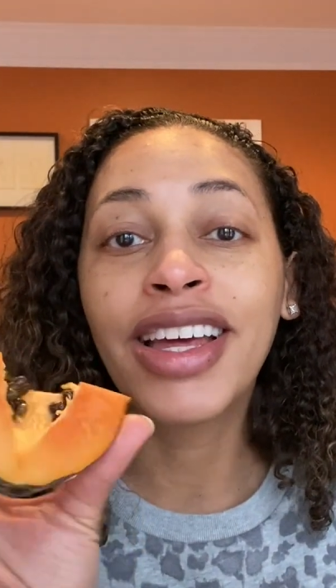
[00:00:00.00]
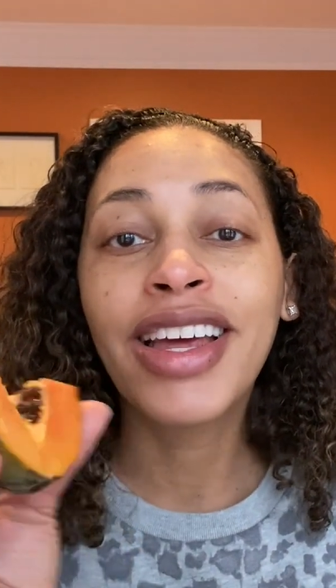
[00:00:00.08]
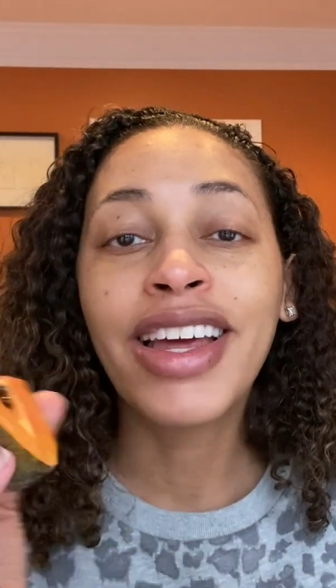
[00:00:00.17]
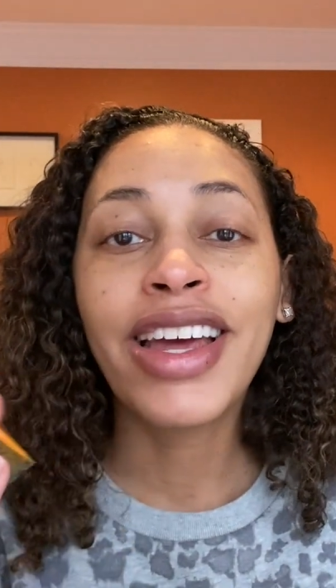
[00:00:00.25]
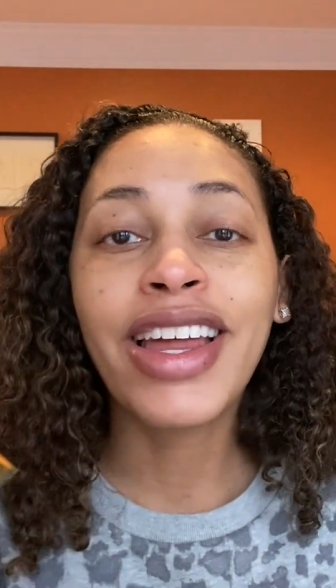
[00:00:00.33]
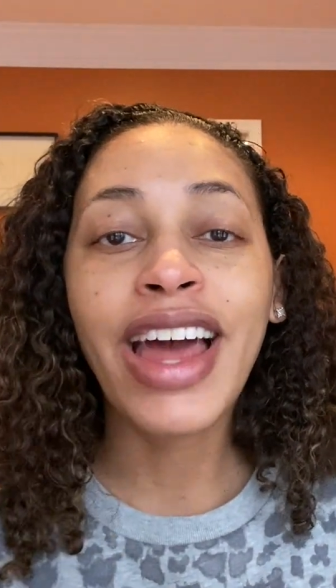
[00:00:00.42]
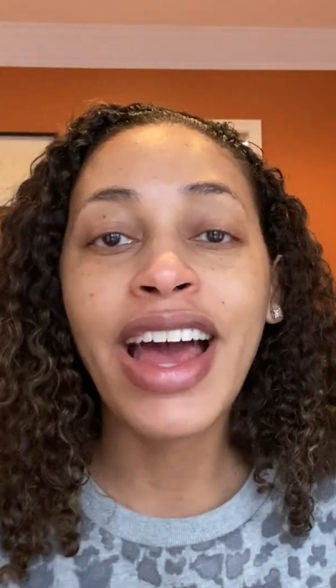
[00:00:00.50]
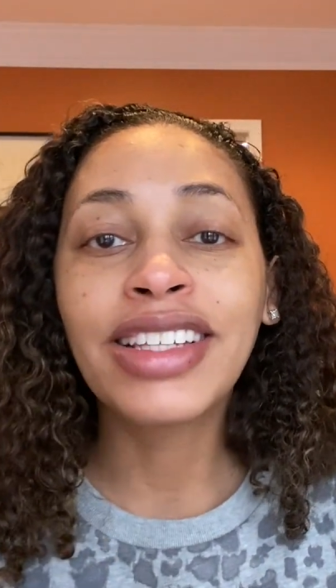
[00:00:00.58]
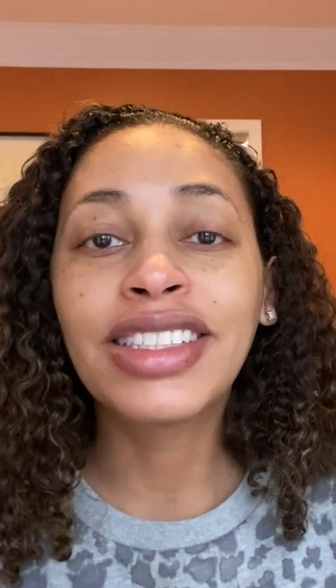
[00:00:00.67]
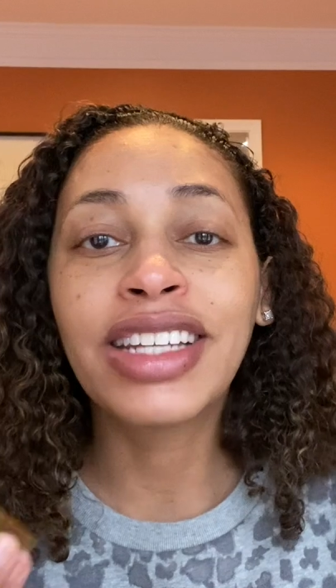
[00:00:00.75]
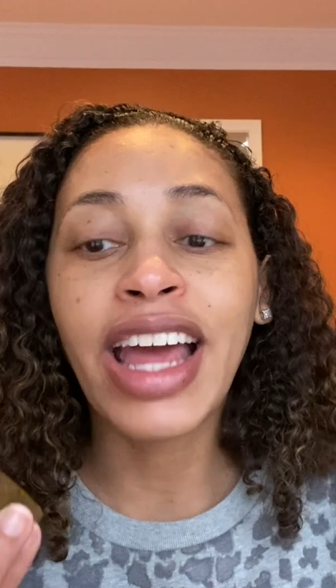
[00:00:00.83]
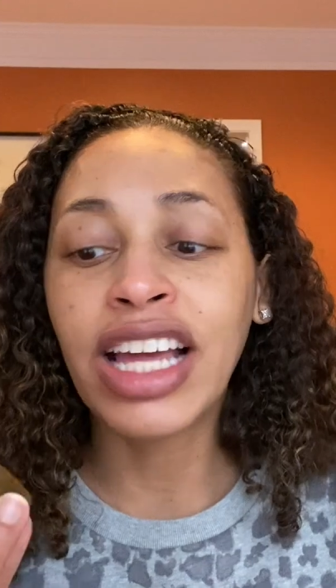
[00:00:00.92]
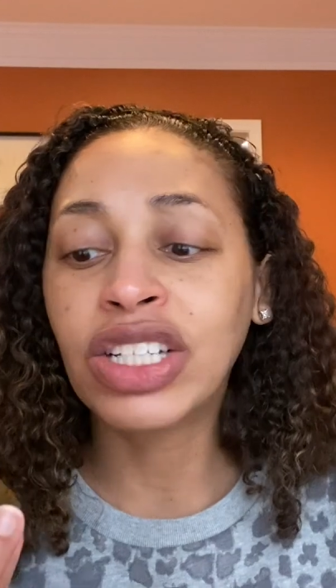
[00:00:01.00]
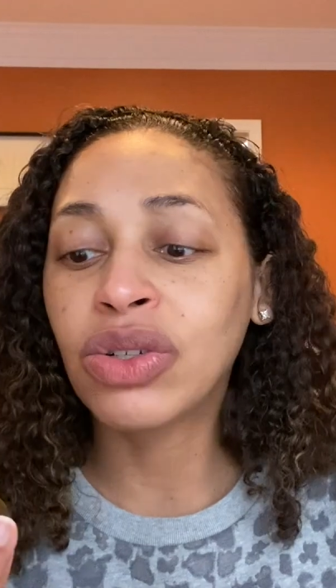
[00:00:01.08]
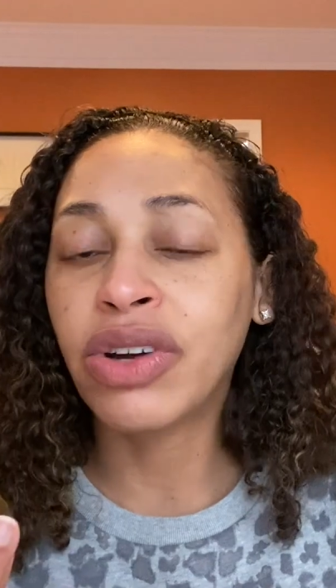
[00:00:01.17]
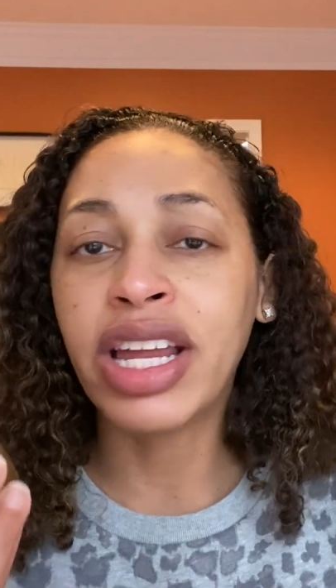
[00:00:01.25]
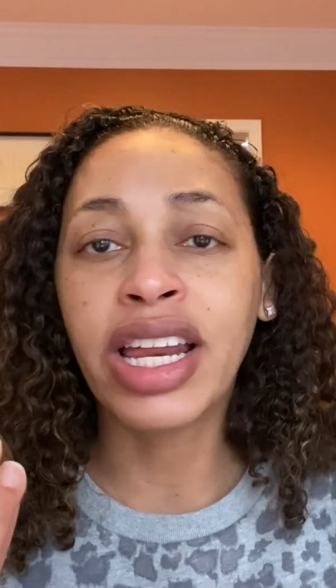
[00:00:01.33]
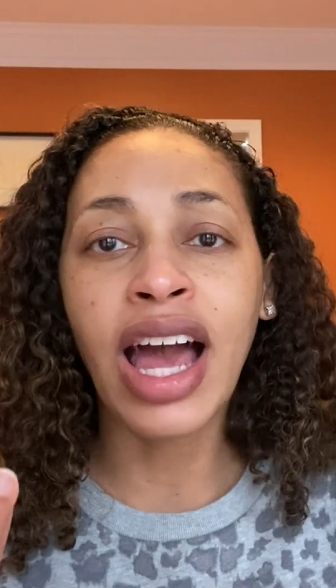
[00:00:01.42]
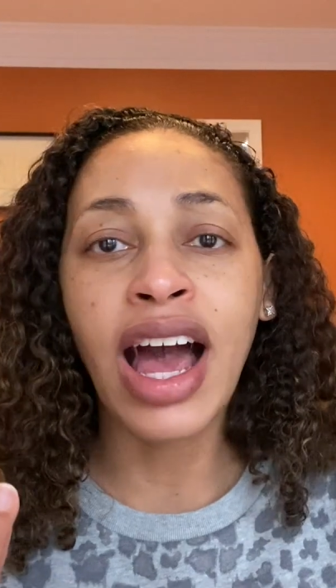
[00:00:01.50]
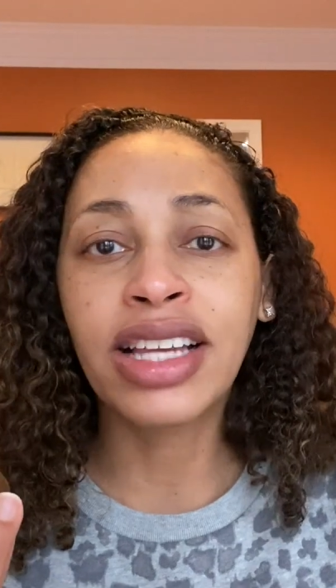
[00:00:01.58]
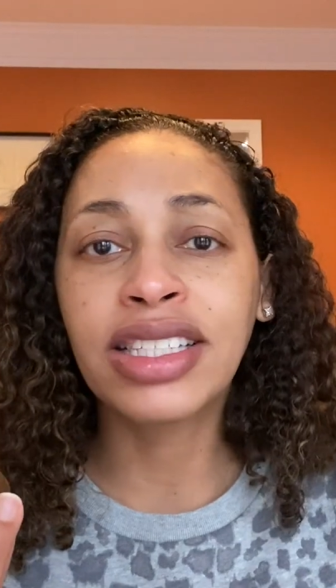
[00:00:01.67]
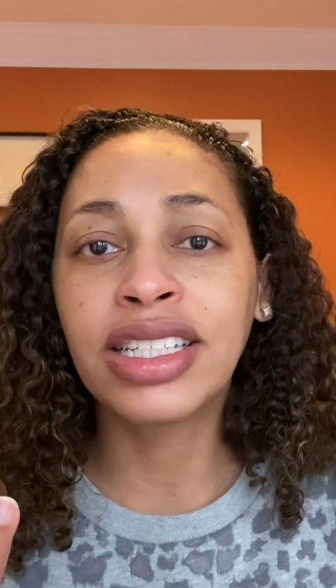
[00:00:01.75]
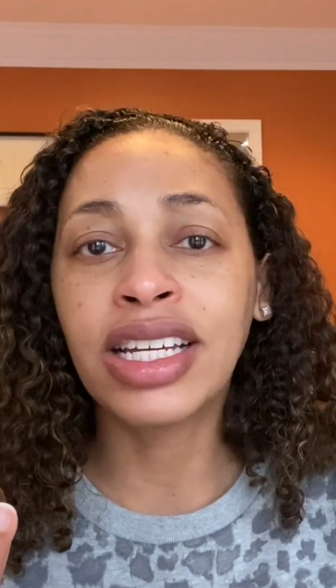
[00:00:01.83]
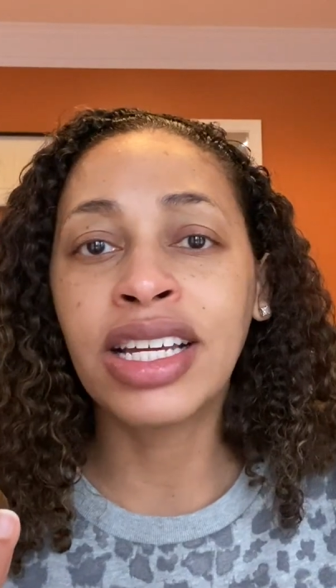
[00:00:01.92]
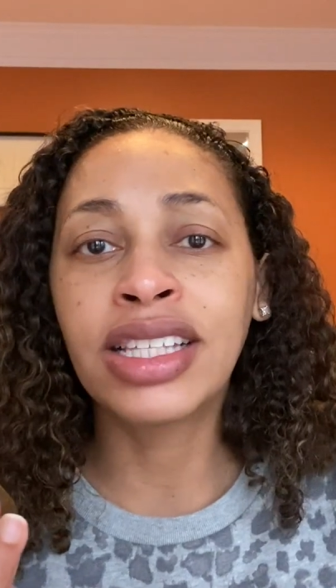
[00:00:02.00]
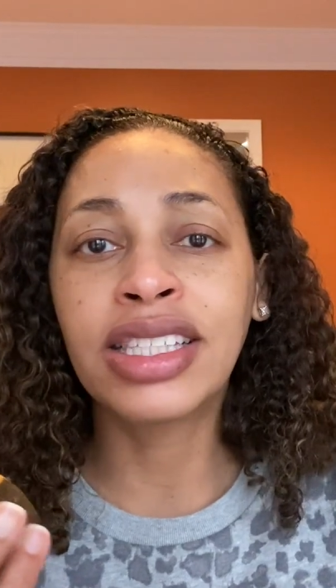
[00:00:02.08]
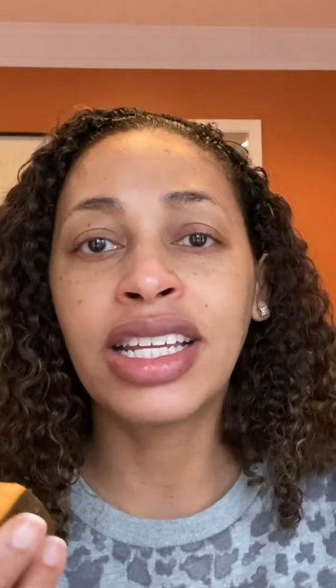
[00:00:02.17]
It has natural antioxidants.